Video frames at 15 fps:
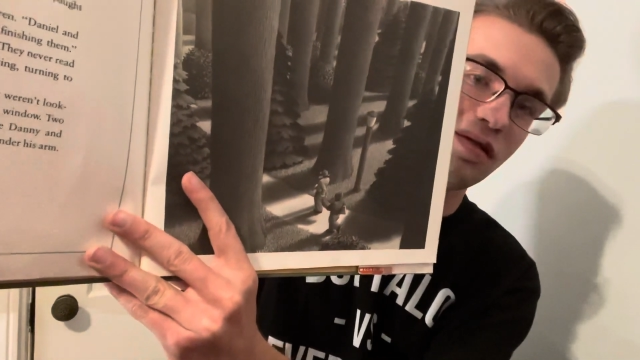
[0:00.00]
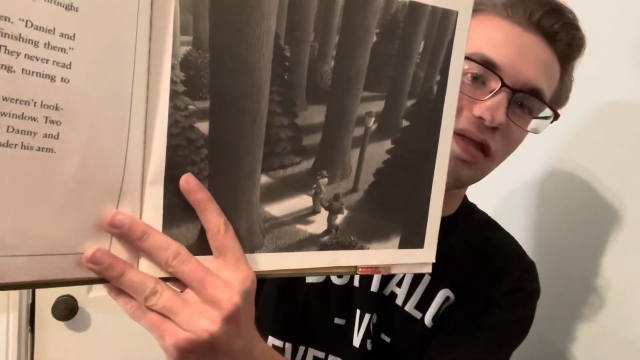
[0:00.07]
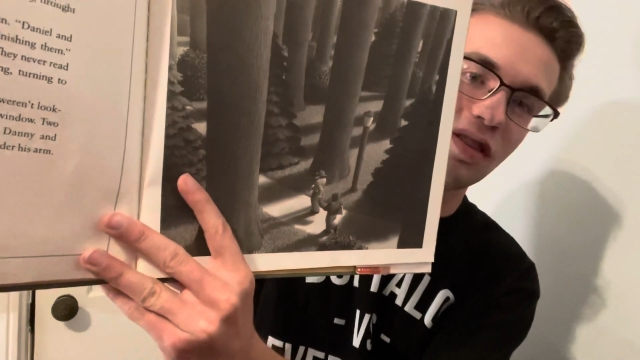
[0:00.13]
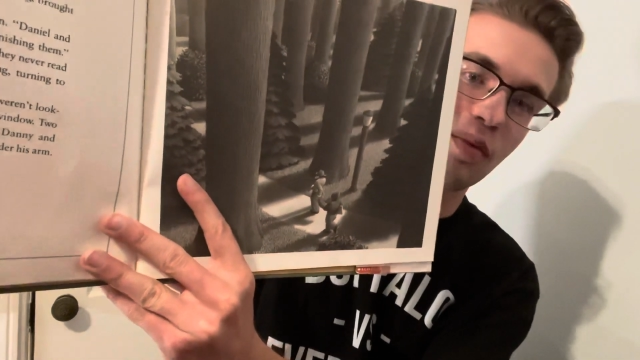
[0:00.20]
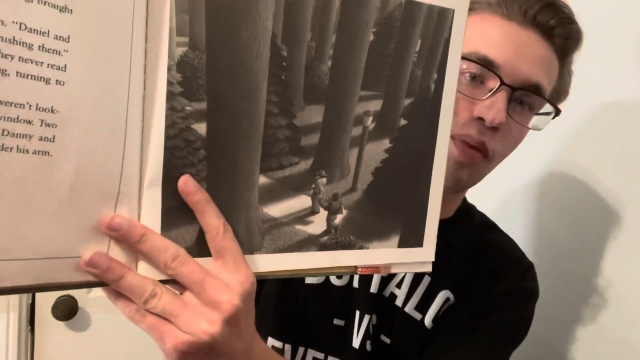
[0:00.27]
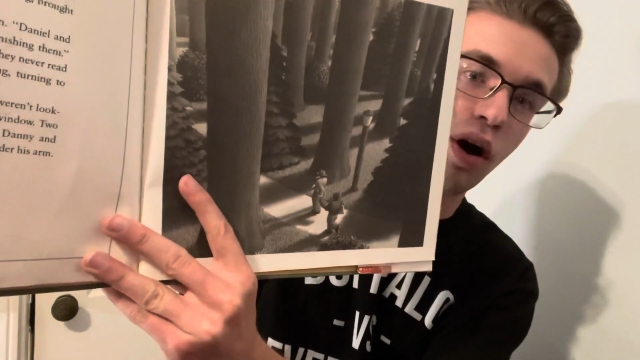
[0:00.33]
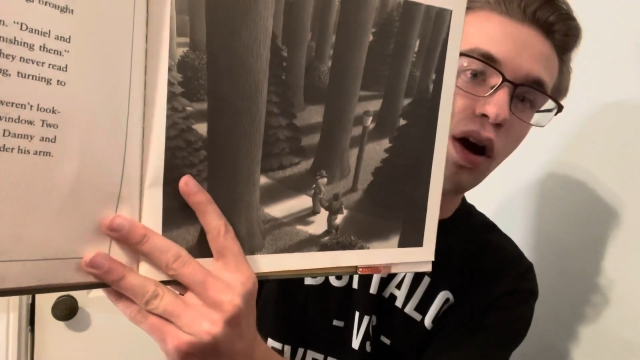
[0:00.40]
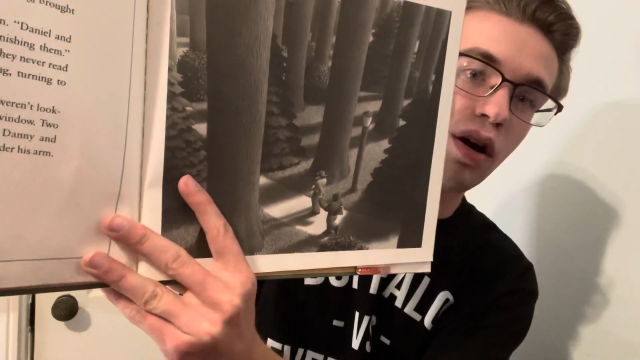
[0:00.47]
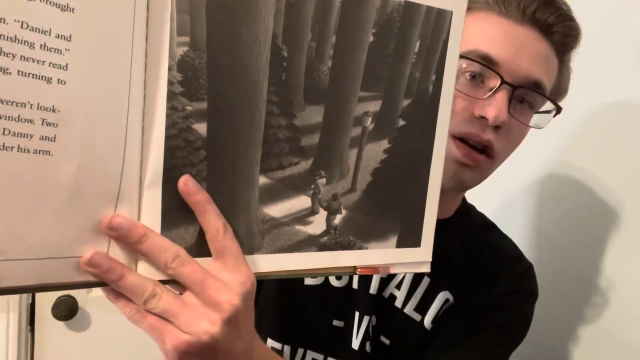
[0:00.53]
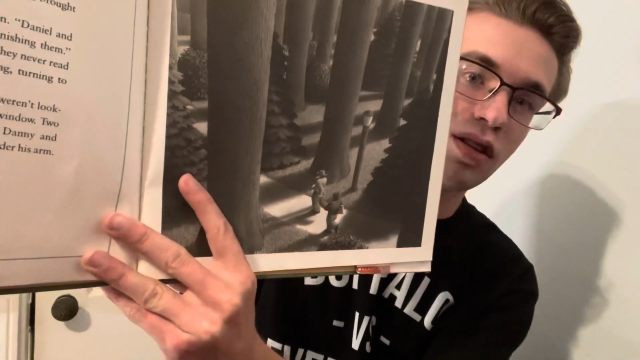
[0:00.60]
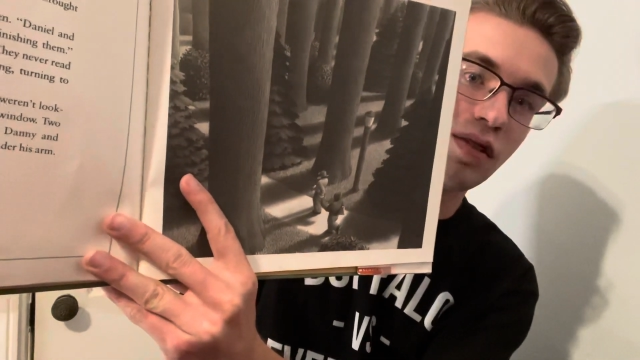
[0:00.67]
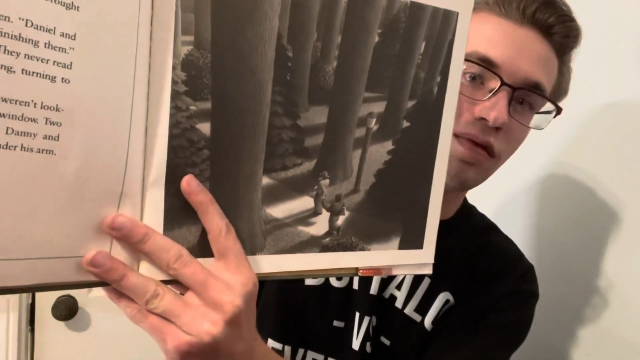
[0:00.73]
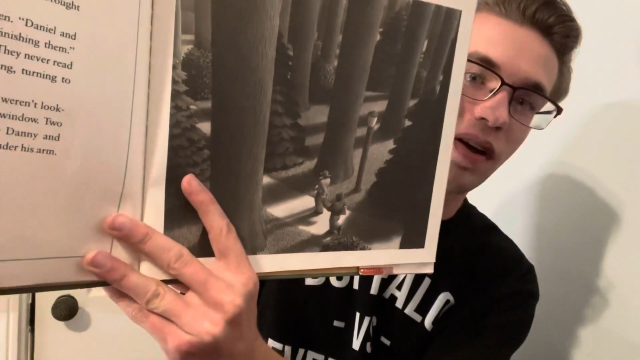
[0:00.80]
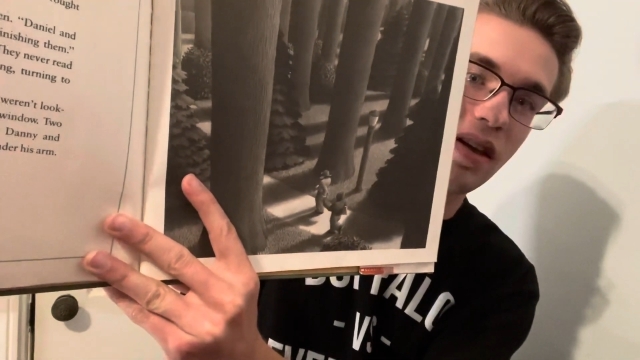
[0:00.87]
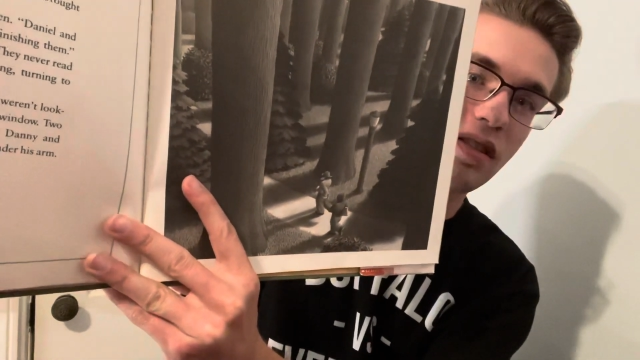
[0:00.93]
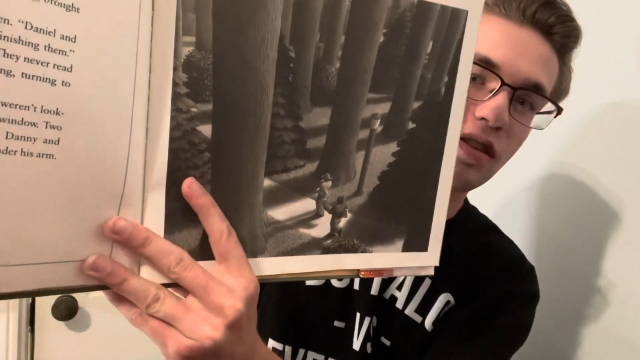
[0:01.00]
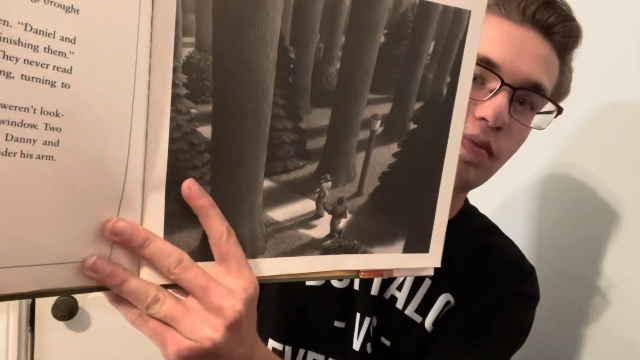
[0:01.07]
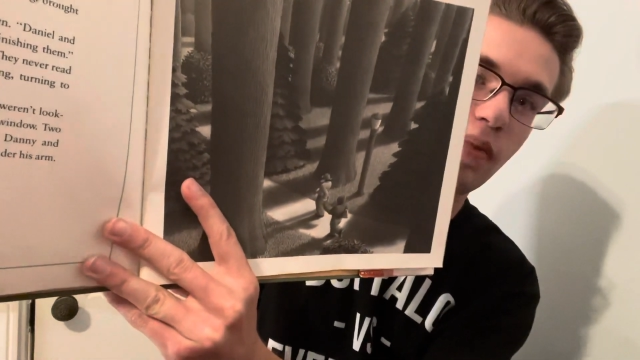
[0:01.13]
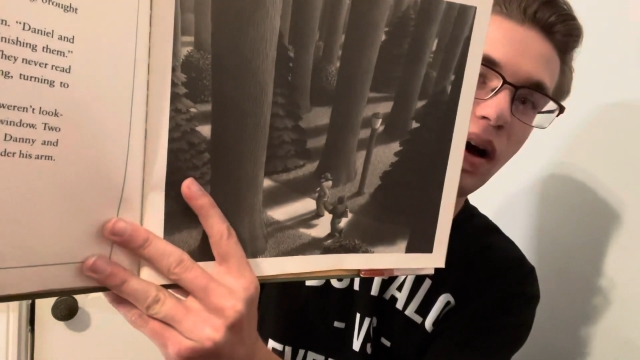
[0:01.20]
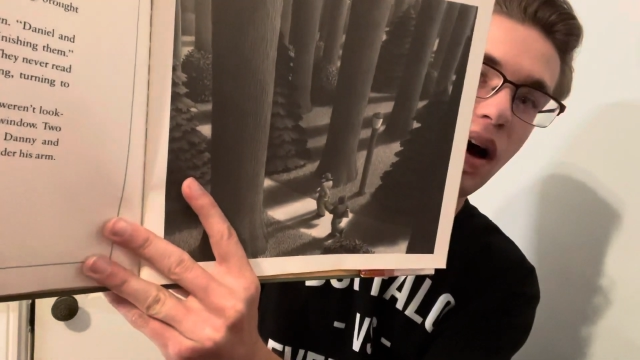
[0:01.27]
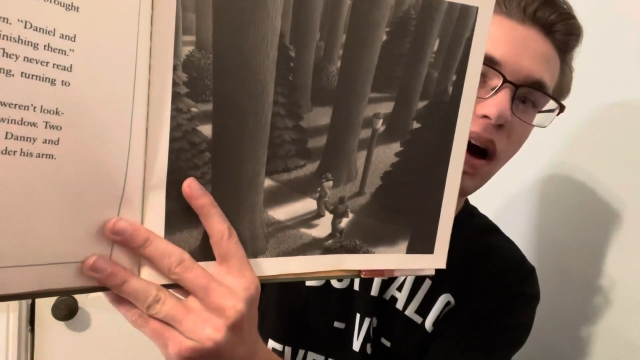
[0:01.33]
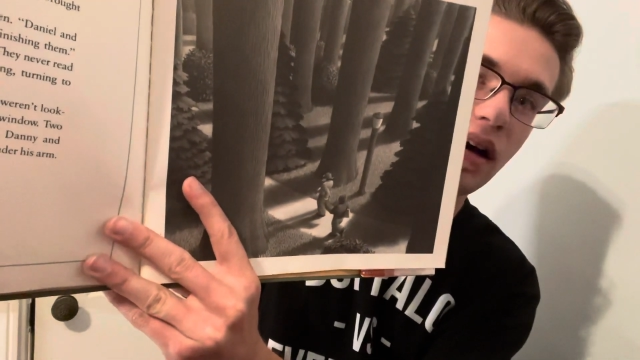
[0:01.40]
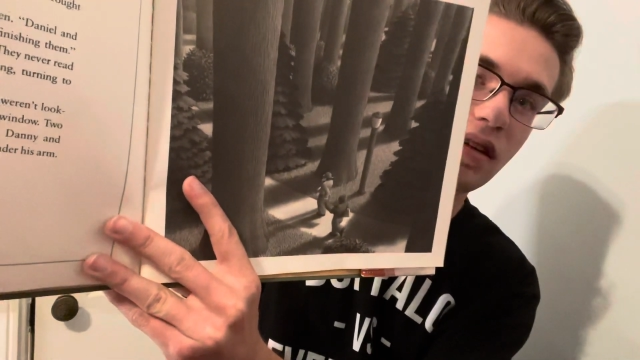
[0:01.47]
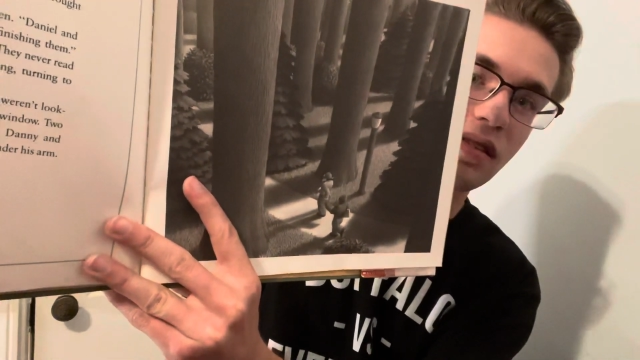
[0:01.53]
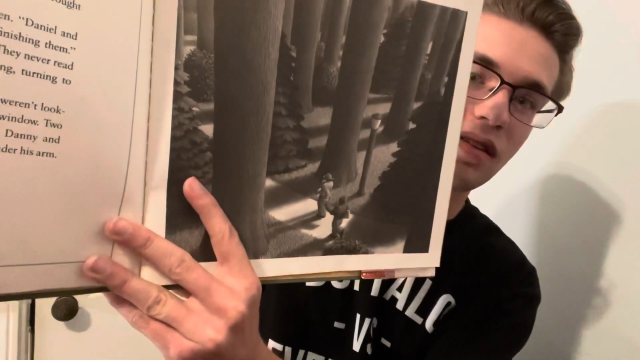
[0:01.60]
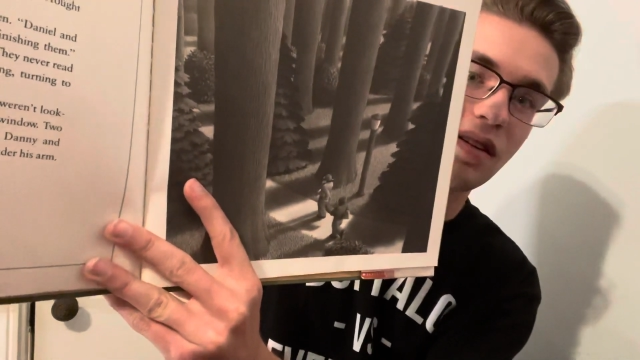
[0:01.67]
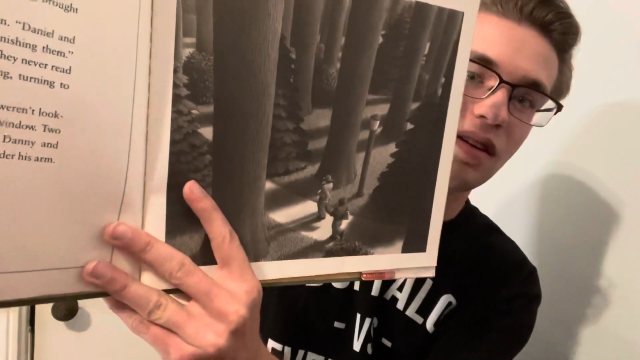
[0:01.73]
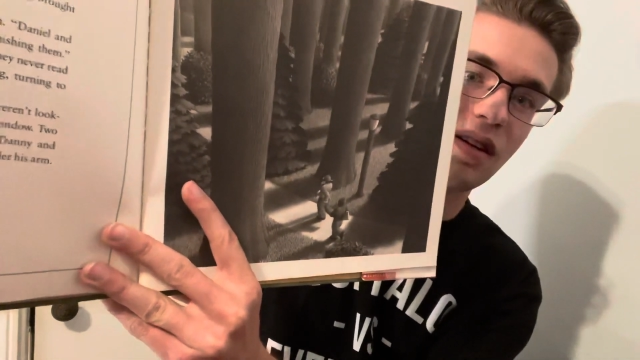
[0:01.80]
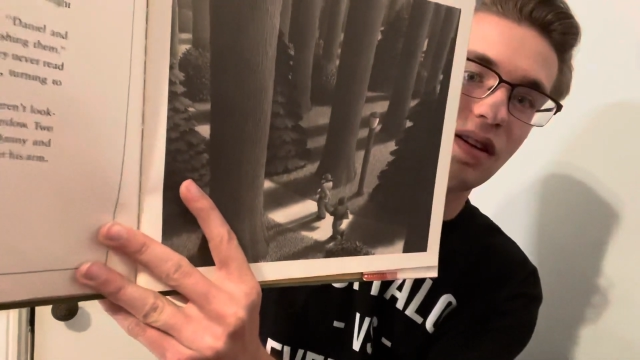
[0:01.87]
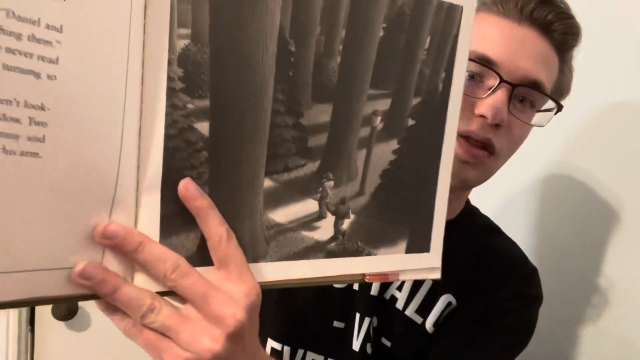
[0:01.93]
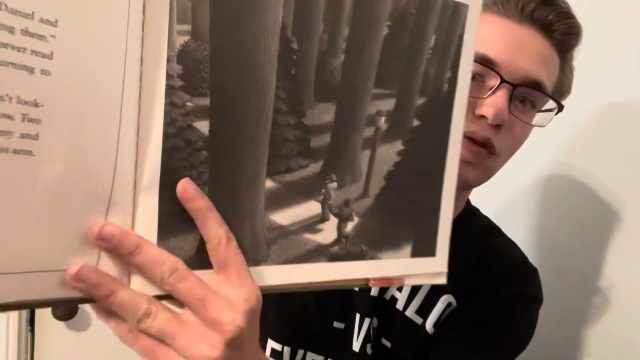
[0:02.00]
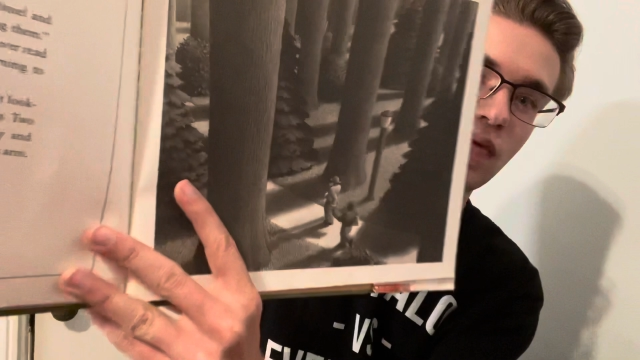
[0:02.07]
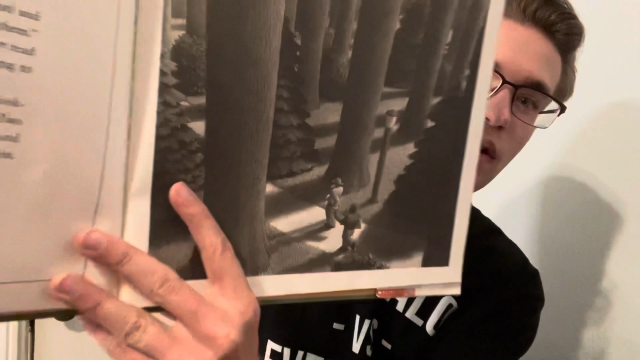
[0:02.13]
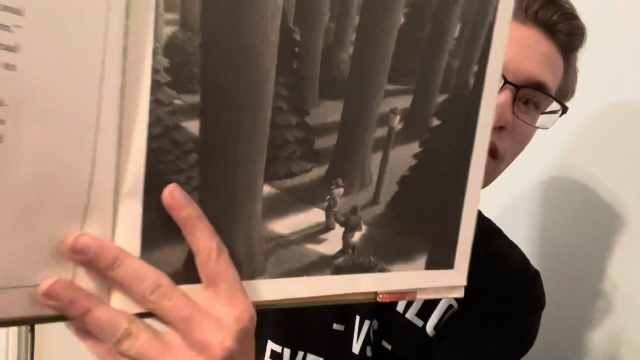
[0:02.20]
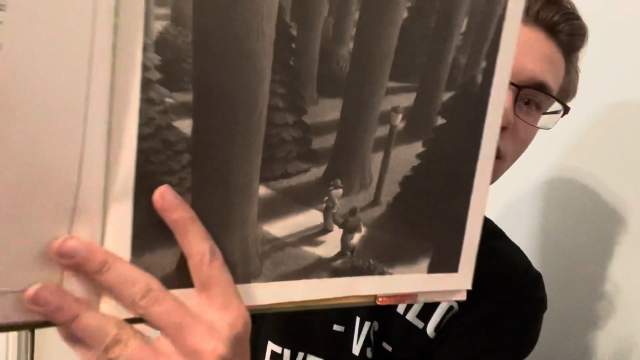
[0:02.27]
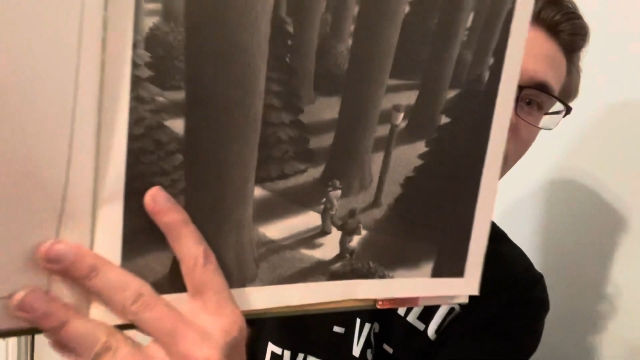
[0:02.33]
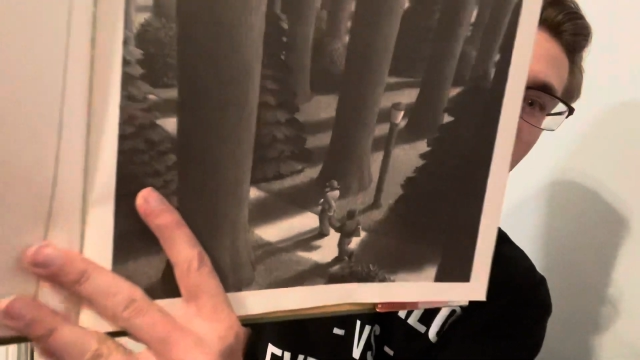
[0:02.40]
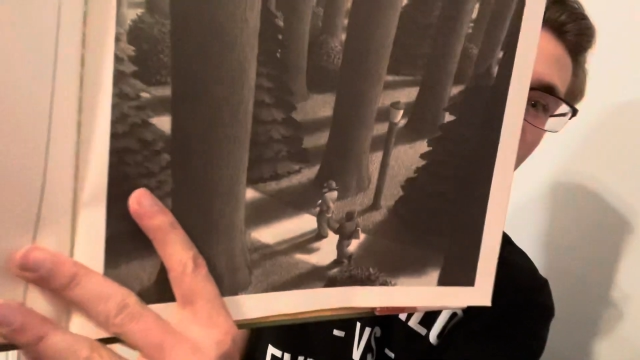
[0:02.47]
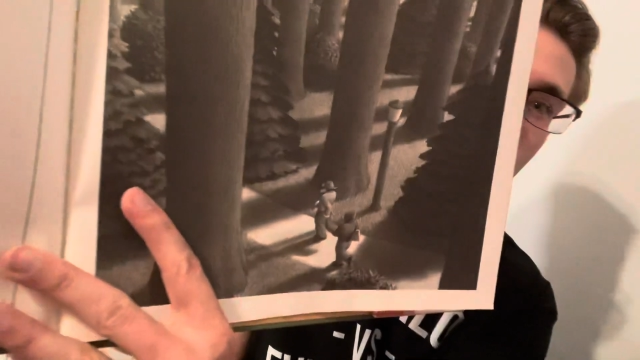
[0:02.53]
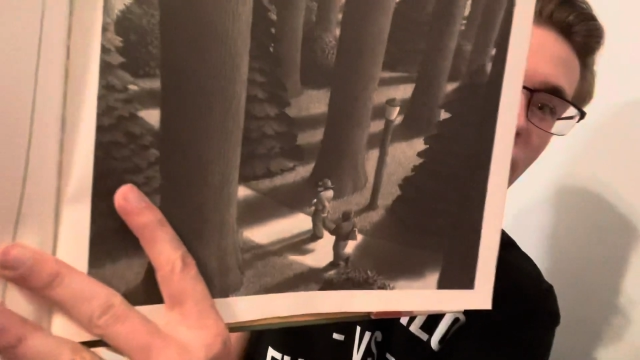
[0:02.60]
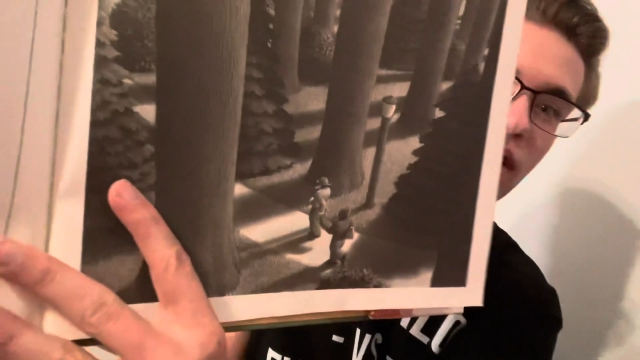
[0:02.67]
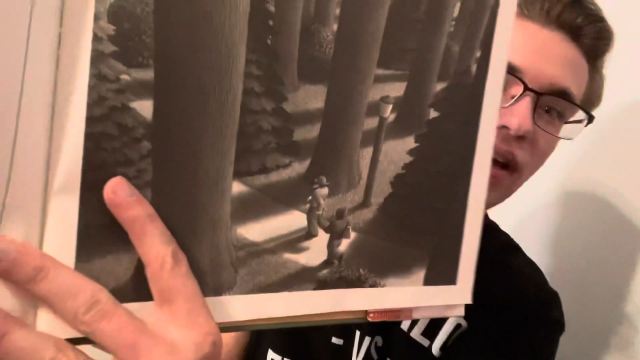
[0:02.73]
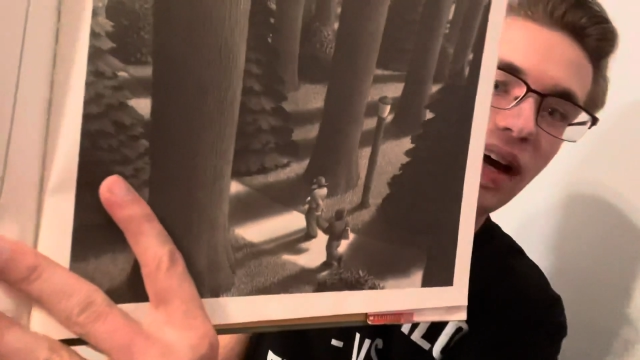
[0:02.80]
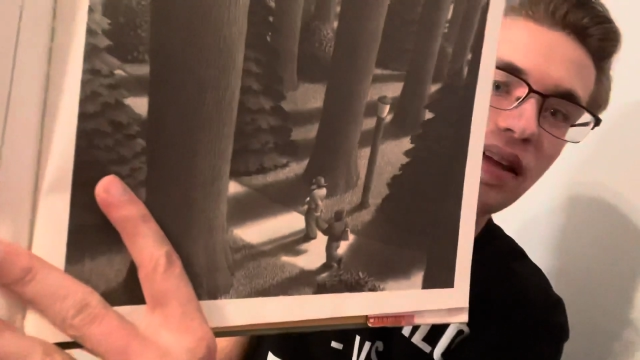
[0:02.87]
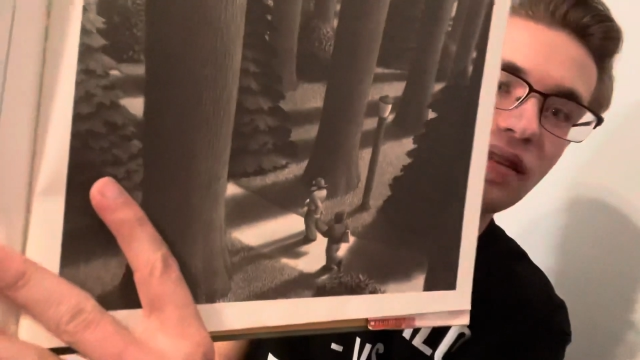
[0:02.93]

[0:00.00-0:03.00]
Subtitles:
the park to find this box. It's very similar again